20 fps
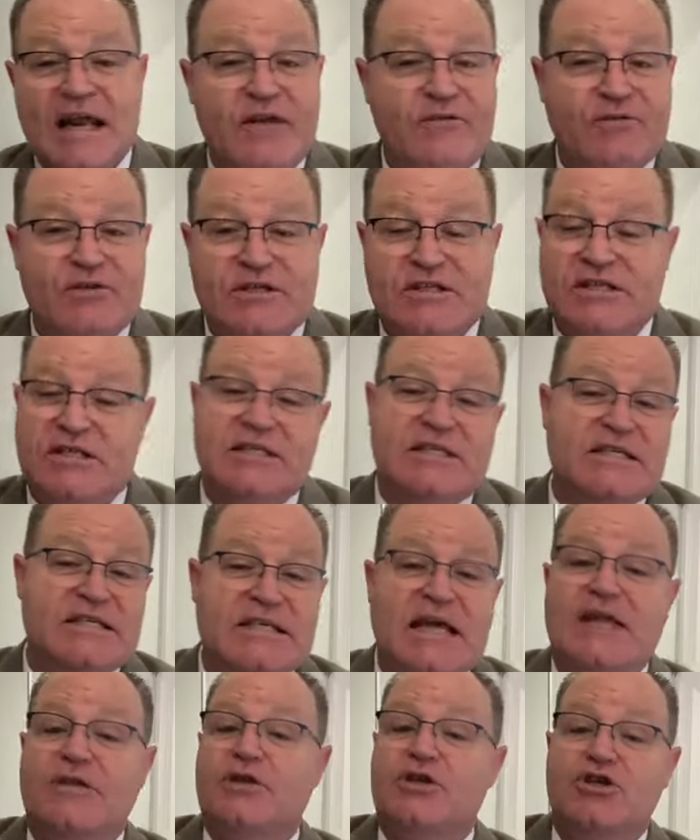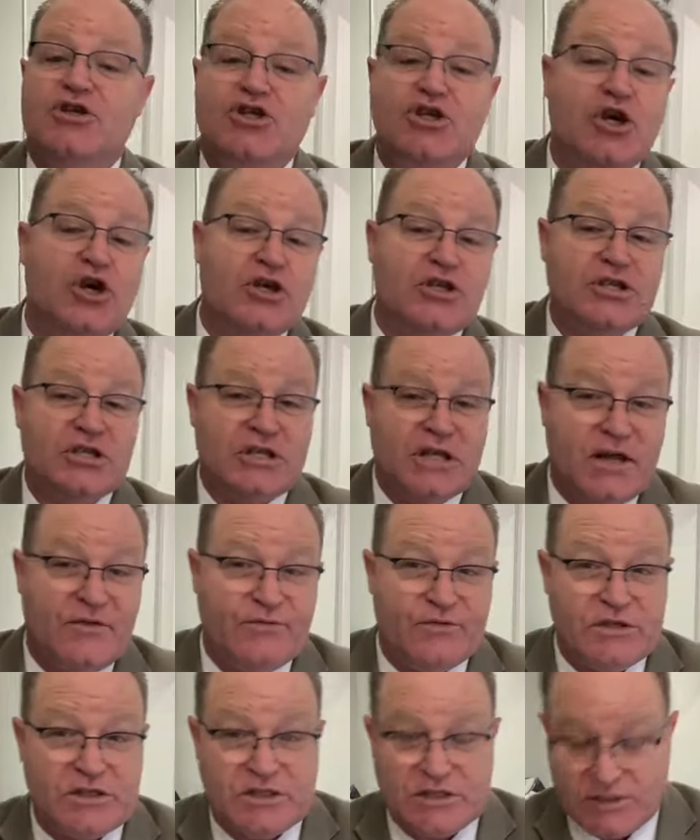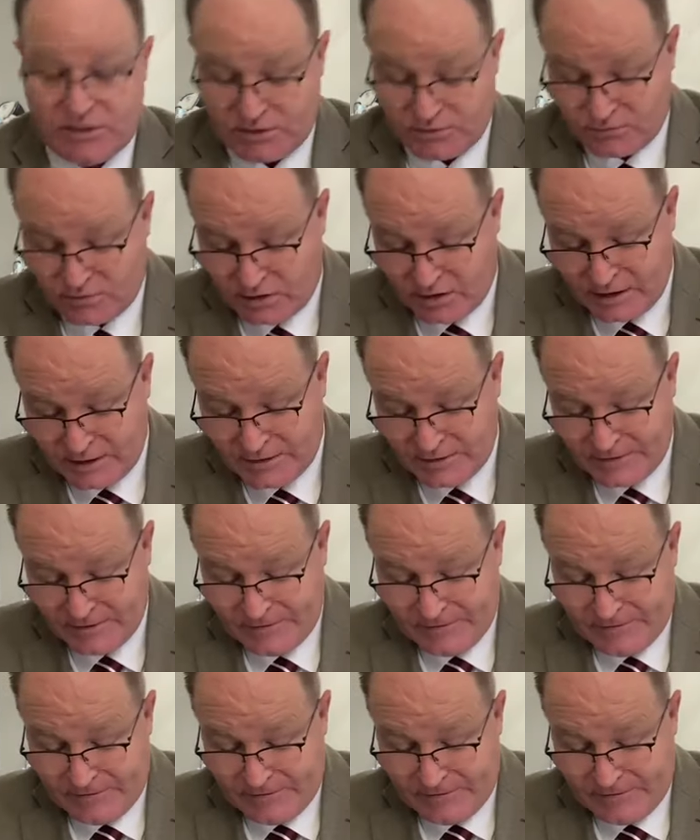He's at Ephesus. He's at the church at Ephesus, right?